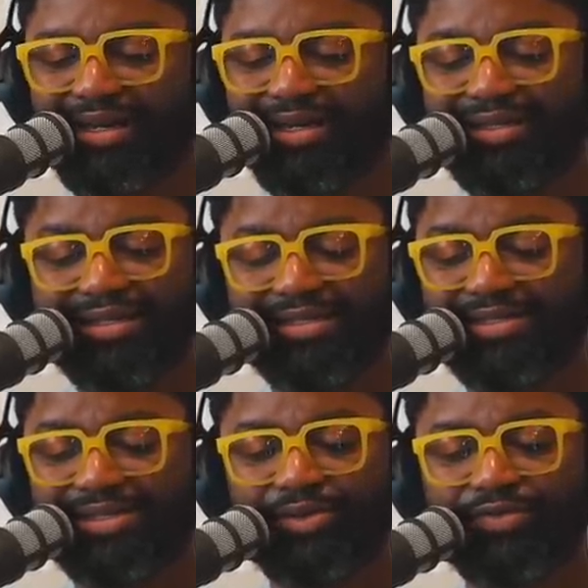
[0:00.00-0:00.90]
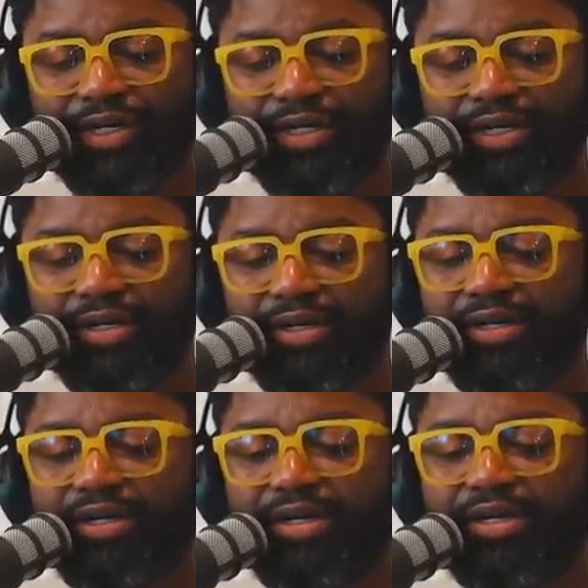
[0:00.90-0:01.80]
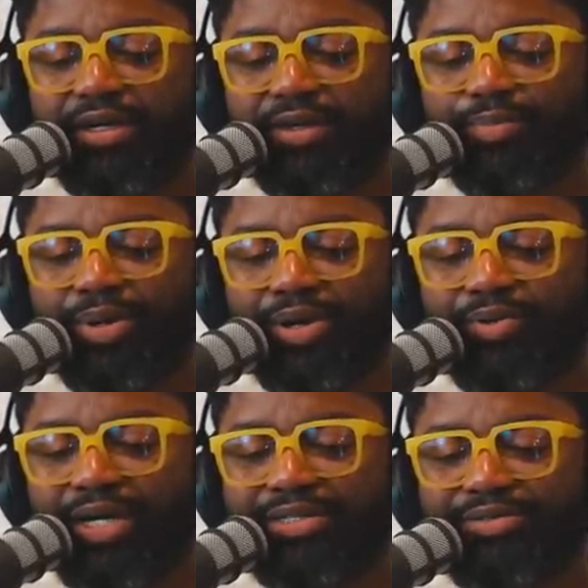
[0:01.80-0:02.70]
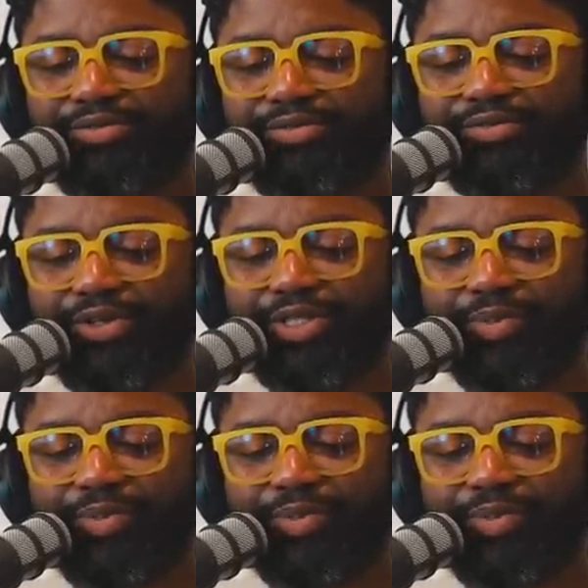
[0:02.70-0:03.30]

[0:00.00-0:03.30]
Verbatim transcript: This is so funny. Uh, Paul writes in verse number